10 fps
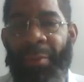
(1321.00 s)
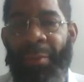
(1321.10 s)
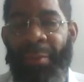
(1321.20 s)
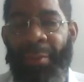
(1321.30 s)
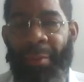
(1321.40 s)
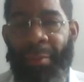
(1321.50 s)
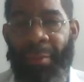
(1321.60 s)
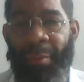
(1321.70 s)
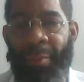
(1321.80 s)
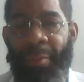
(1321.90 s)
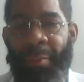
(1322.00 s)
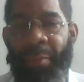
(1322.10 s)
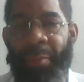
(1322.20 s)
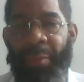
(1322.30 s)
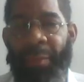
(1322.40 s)

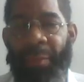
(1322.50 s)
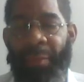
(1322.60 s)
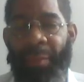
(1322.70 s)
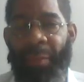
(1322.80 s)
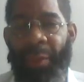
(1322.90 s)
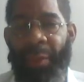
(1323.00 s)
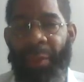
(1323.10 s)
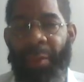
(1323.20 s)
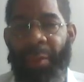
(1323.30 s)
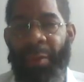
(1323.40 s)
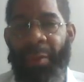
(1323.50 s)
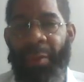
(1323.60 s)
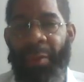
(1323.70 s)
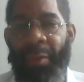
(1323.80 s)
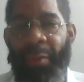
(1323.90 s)

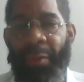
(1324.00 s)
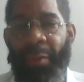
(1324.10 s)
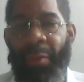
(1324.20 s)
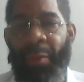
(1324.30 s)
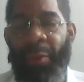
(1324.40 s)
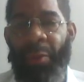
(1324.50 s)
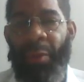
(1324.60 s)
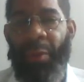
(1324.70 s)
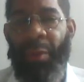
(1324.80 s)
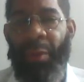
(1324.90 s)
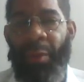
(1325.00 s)
No words are spoken by the person on screen.